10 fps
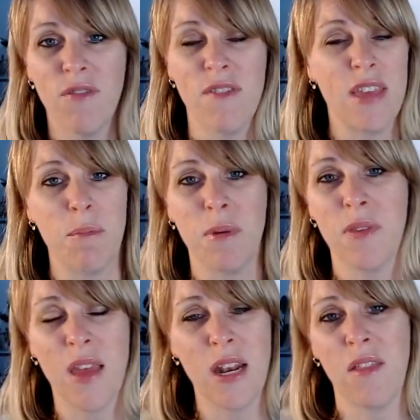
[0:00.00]

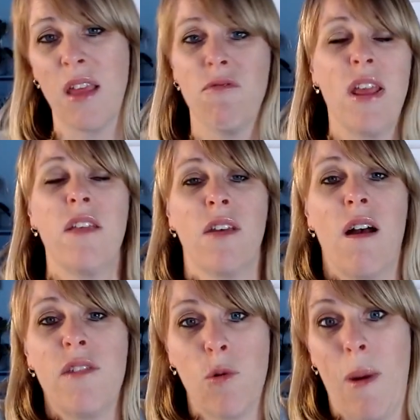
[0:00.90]
15%, and they
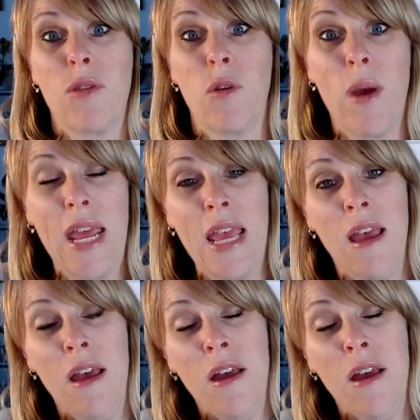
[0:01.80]
recharge to about 20,